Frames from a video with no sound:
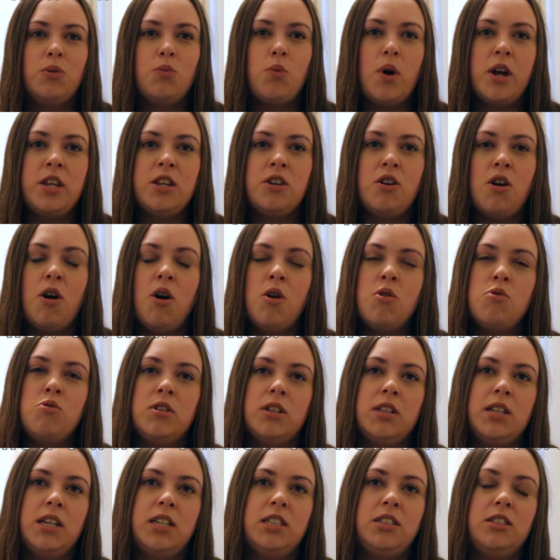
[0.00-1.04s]
when you're
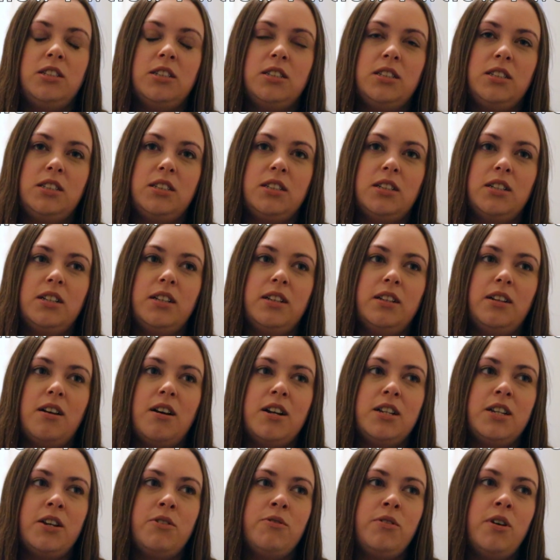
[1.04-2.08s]
older, there's just,
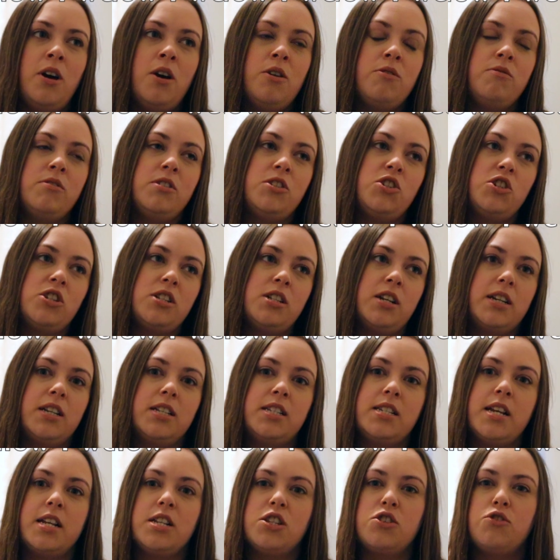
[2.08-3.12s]
I don't know, there's just like a
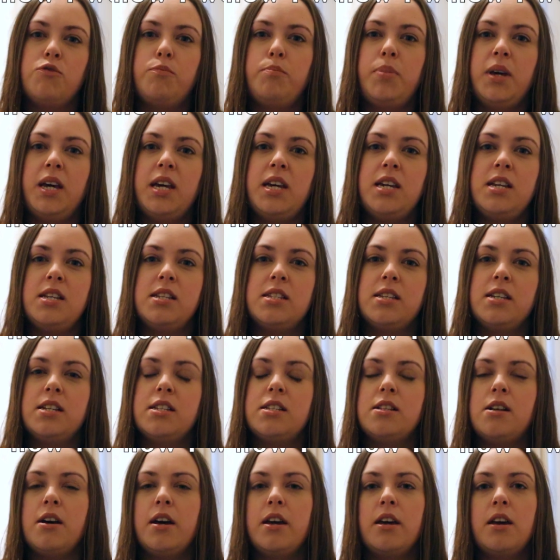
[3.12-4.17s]
sense of peace.
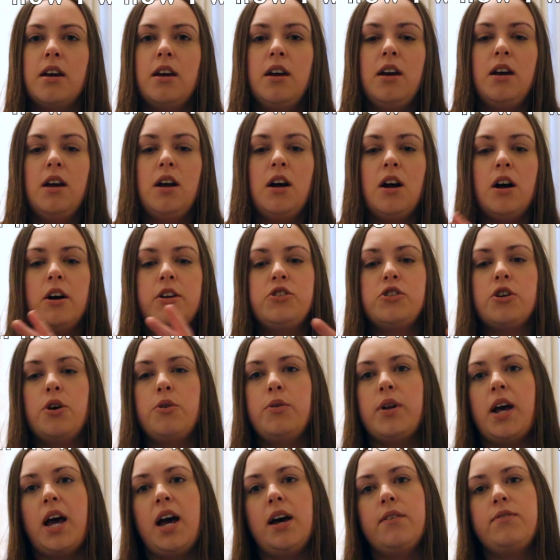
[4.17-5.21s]
It's like, I
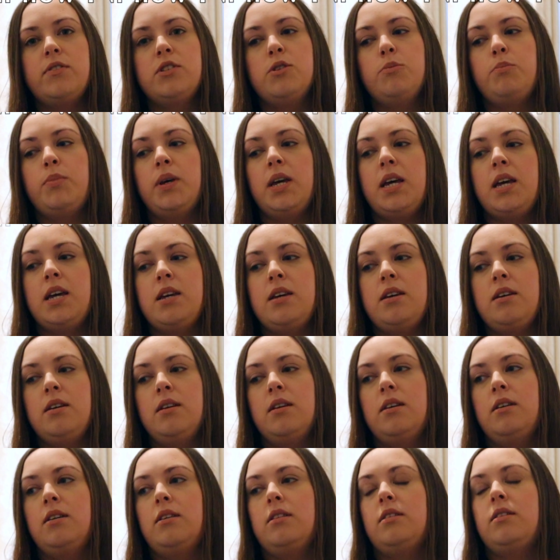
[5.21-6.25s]
don't have to be
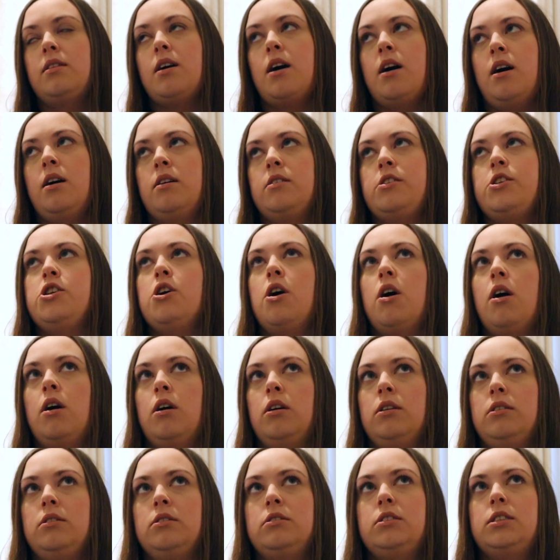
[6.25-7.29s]
that
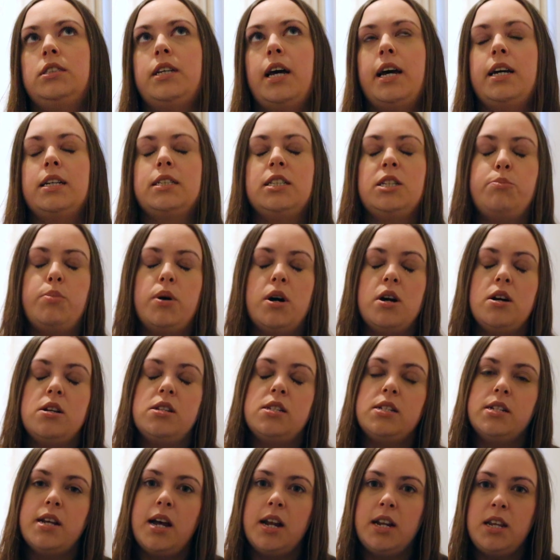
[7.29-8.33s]
young, sexy
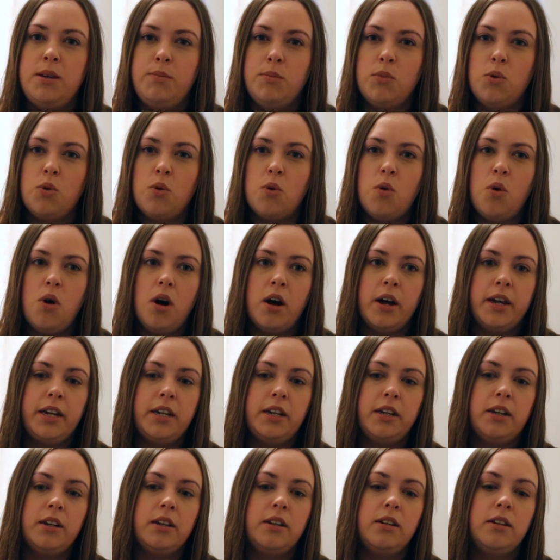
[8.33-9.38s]
person anymore. I
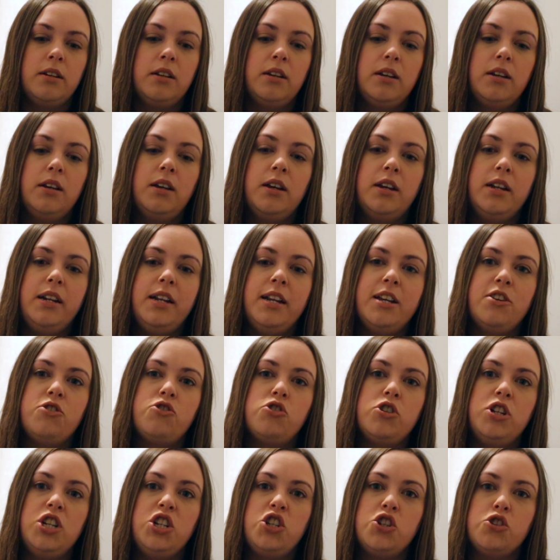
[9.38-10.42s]
can
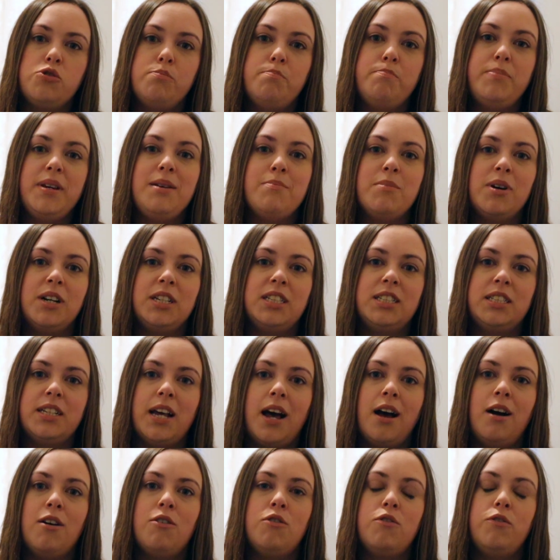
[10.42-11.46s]
literally just be
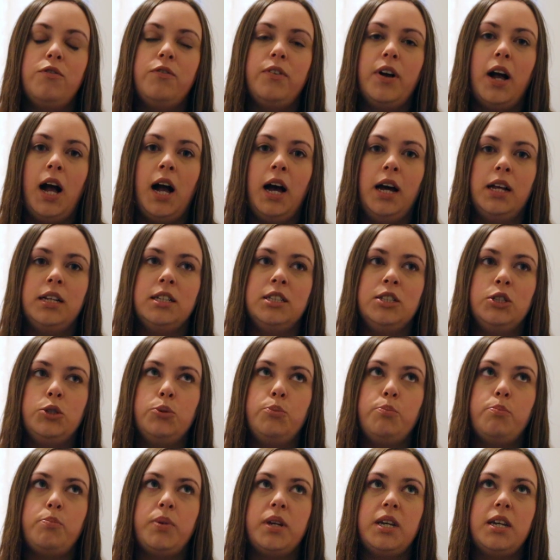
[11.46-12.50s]
myself and
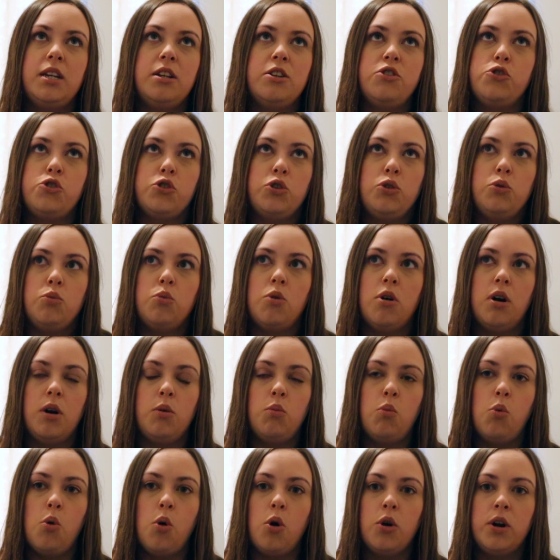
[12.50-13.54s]
be and do what I
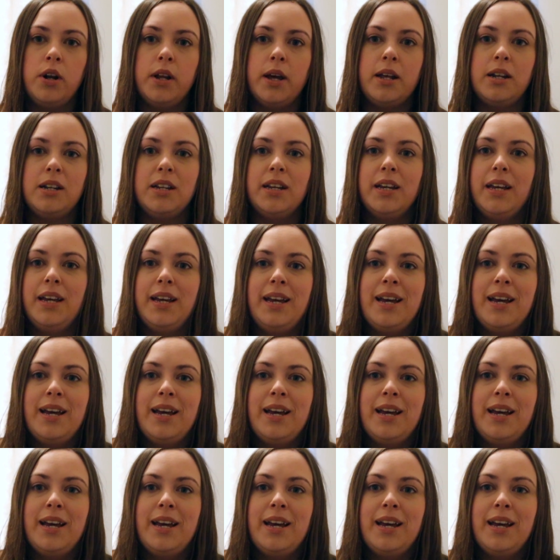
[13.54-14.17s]
want and